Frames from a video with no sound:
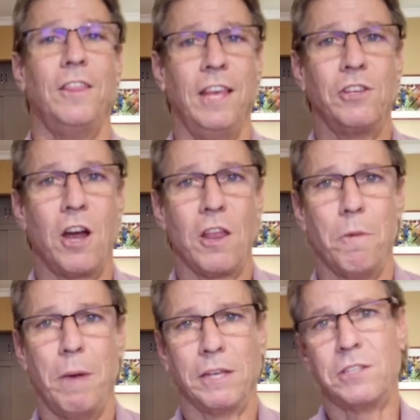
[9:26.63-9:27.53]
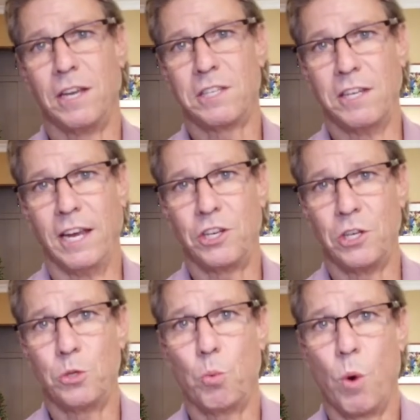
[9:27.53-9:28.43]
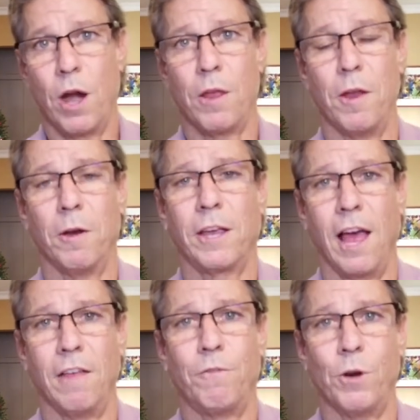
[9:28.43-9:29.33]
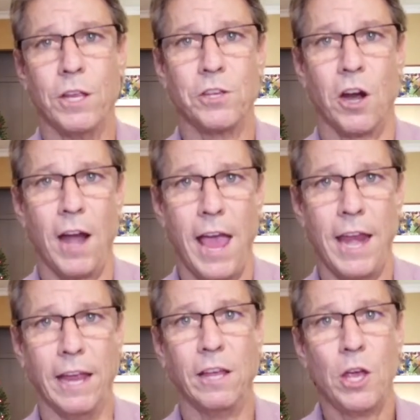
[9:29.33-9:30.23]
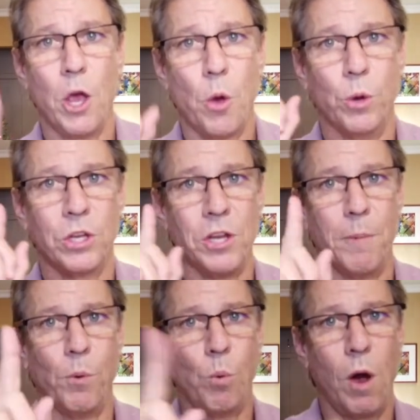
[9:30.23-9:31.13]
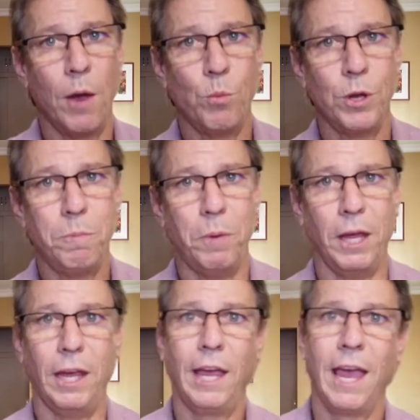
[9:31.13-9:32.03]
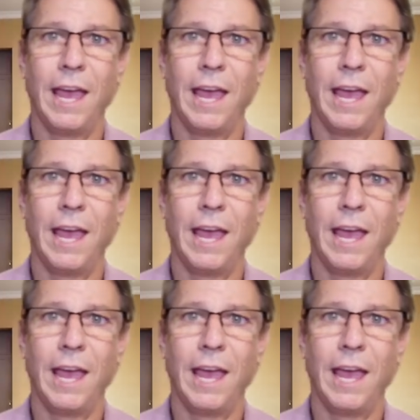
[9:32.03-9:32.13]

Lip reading: These are the best destinations where their Californians are heading, which number one would be...